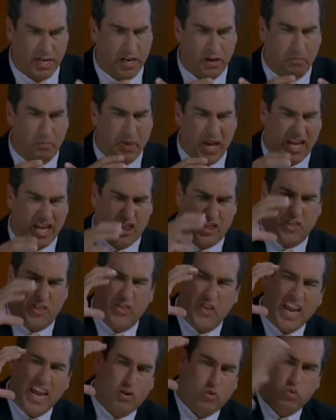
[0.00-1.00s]
and a big,
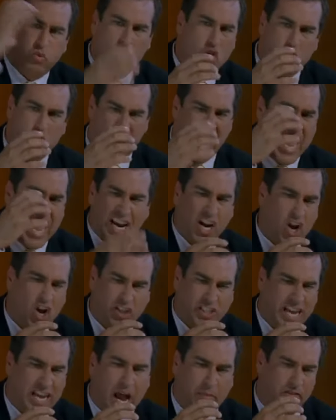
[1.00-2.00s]
thick root hanging
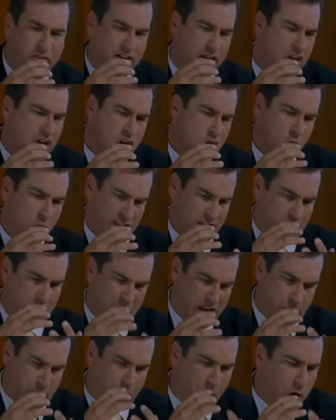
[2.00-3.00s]
on top of it with a
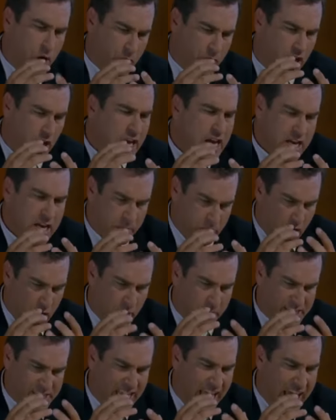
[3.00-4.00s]
big purple
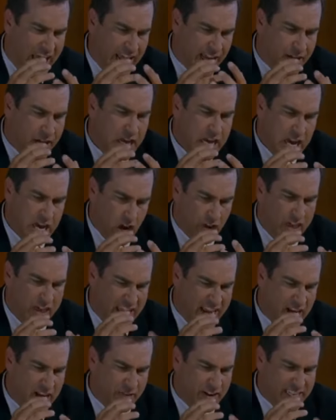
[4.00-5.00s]
bulbous head on the
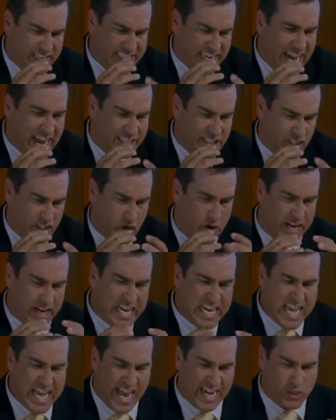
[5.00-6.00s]
end of it attached to
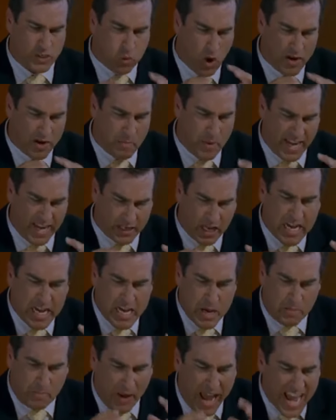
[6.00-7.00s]
it. And it's one big
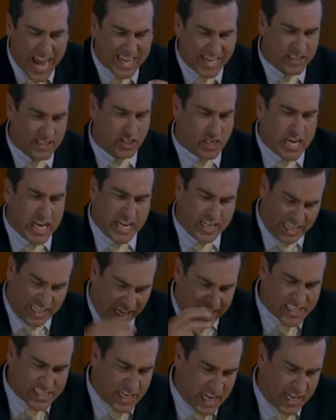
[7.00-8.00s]
package
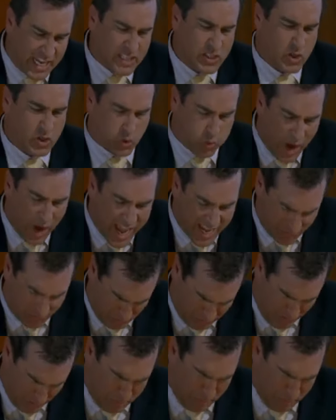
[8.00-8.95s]
glistening and sweat with